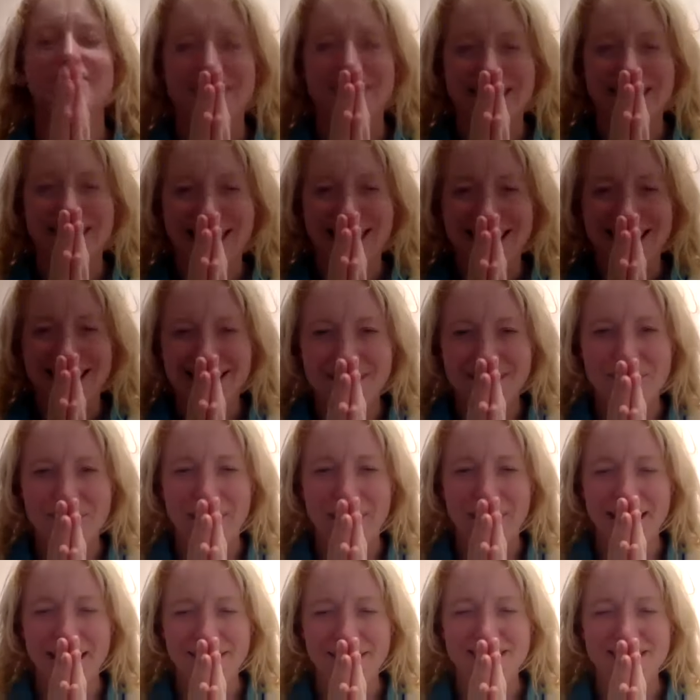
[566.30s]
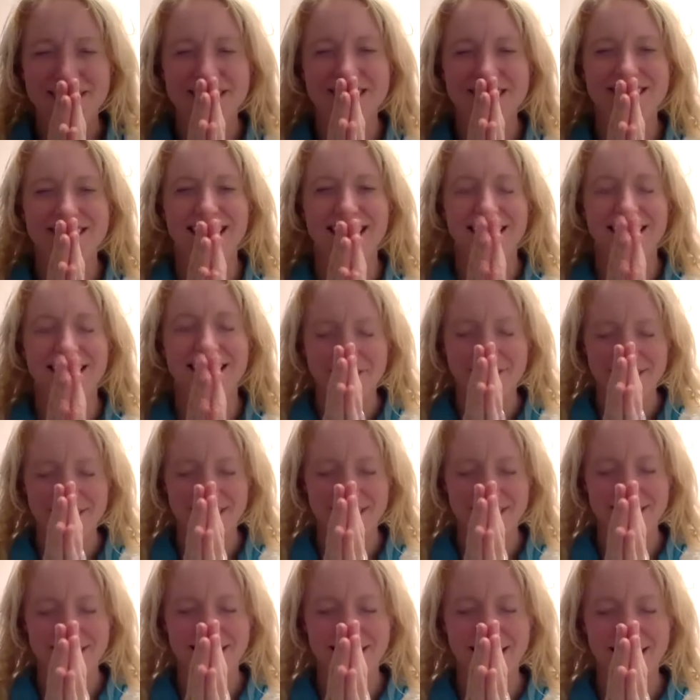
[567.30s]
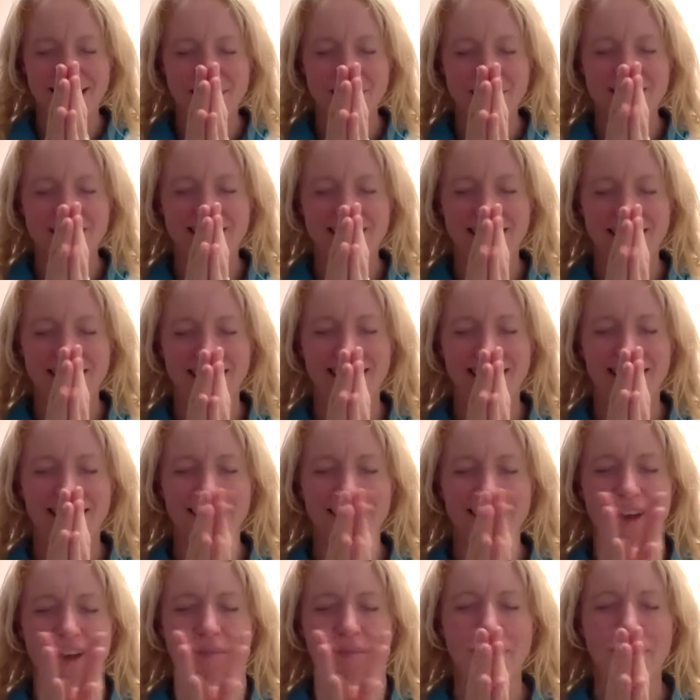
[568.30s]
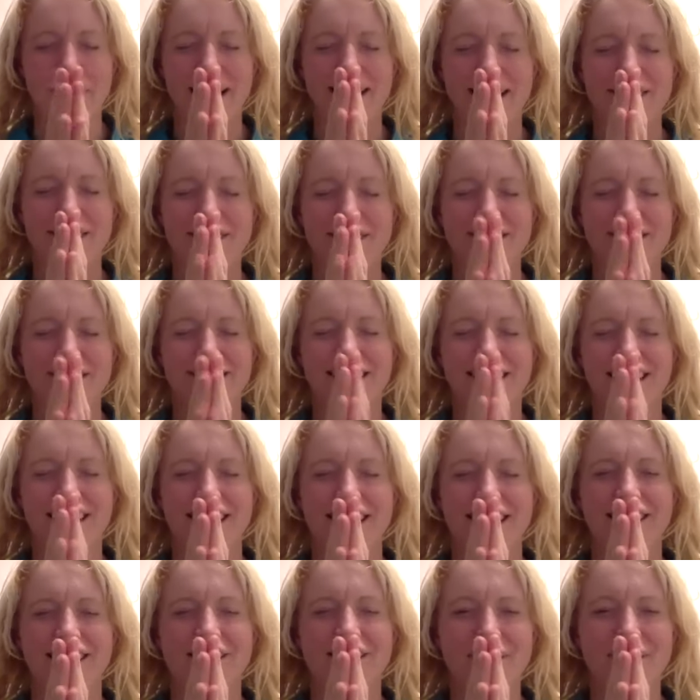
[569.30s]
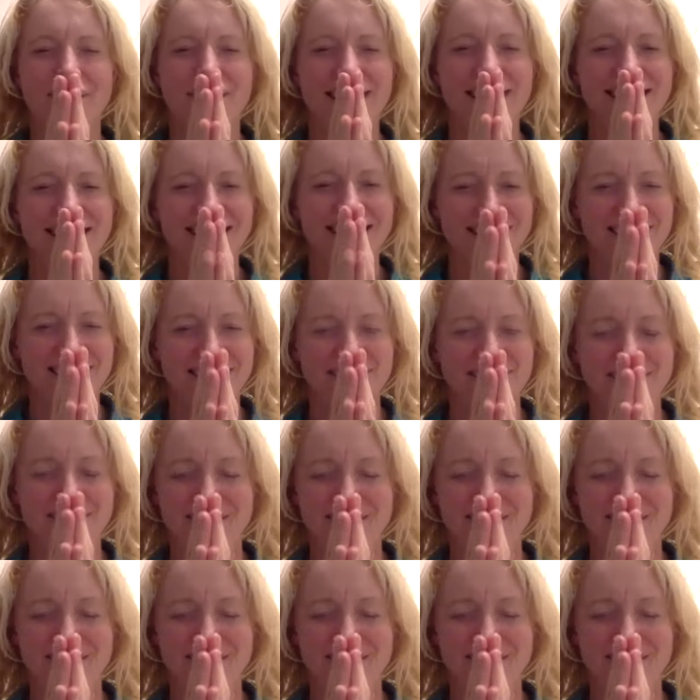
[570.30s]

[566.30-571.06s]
and bow to yourself. Namaste. I bow to the light within each of you.